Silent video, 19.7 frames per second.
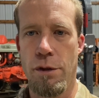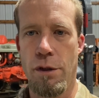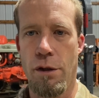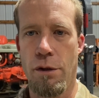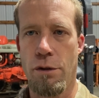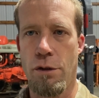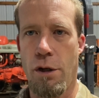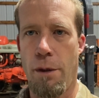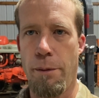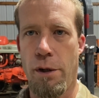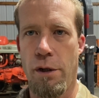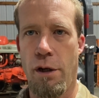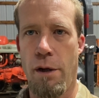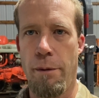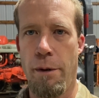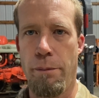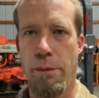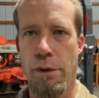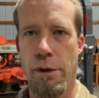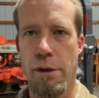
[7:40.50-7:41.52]
drop a
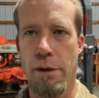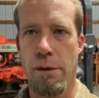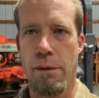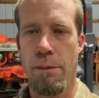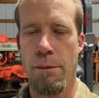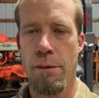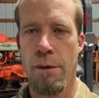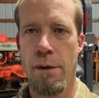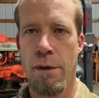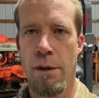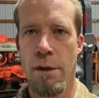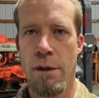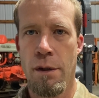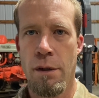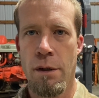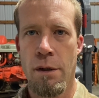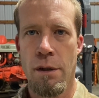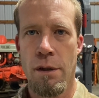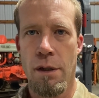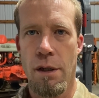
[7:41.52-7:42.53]
comment below,
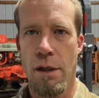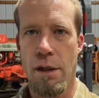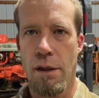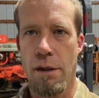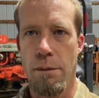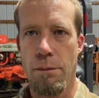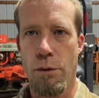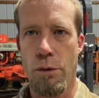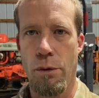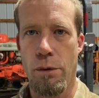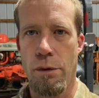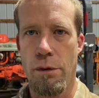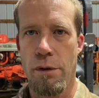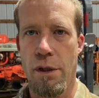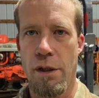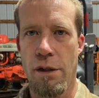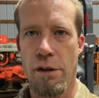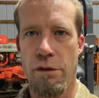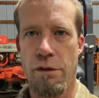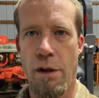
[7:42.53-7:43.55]

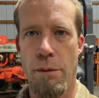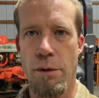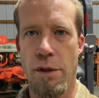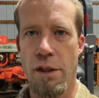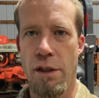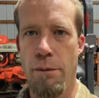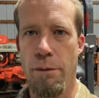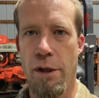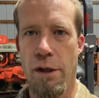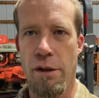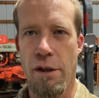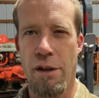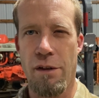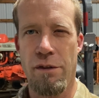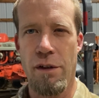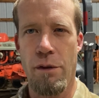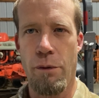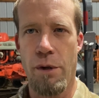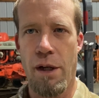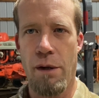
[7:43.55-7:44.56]
or send me an email. Like I
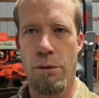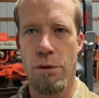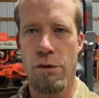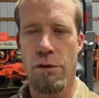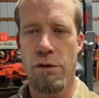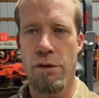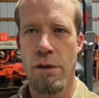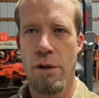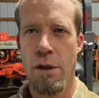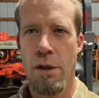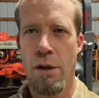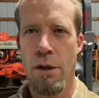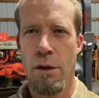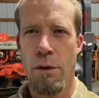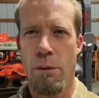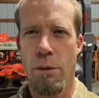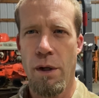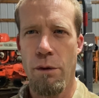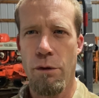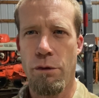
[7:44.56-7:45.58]
said, when I was
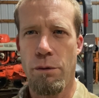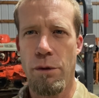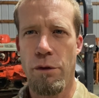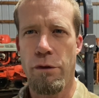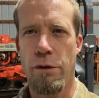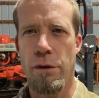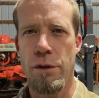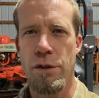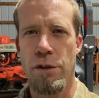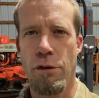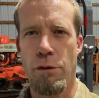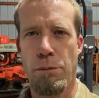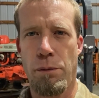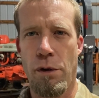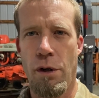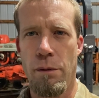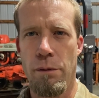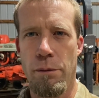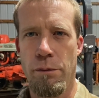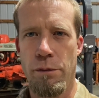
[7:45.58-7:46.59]
researching this
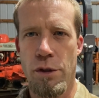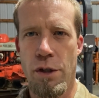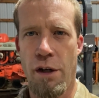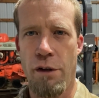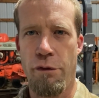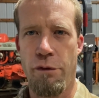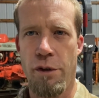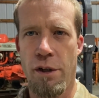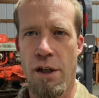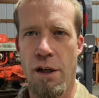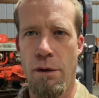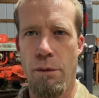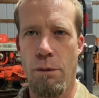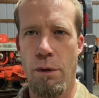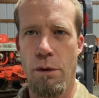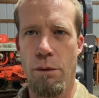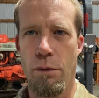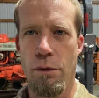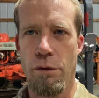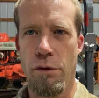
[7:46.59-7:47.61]
problem, trying to figure out
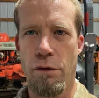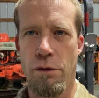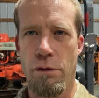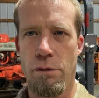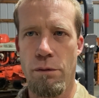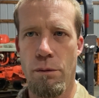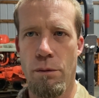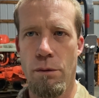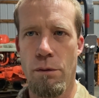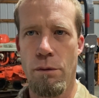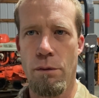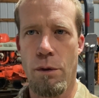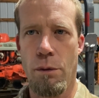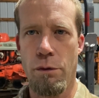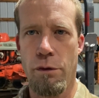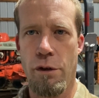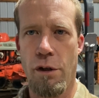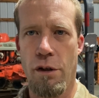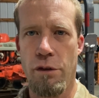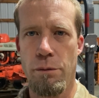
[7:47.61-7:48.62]
what was
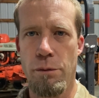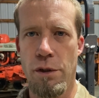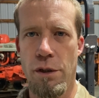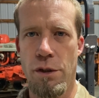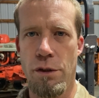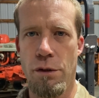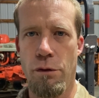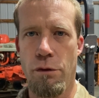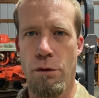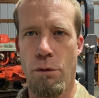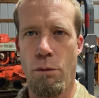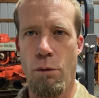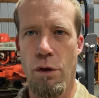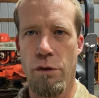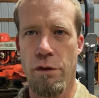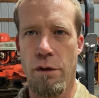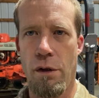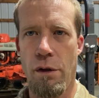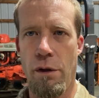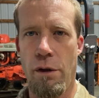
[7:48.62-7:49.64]
causing me issues, there
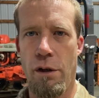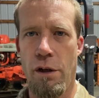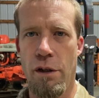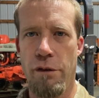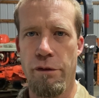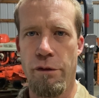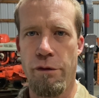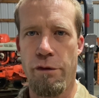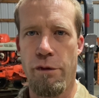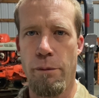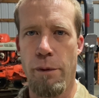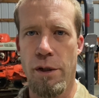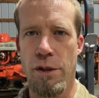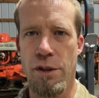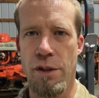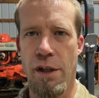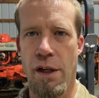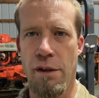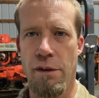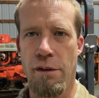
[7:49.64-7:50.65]
wasn't a lot of
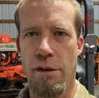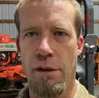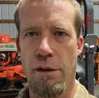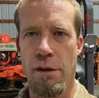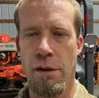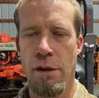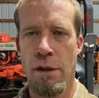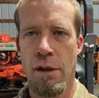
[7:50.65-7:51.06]
information out there.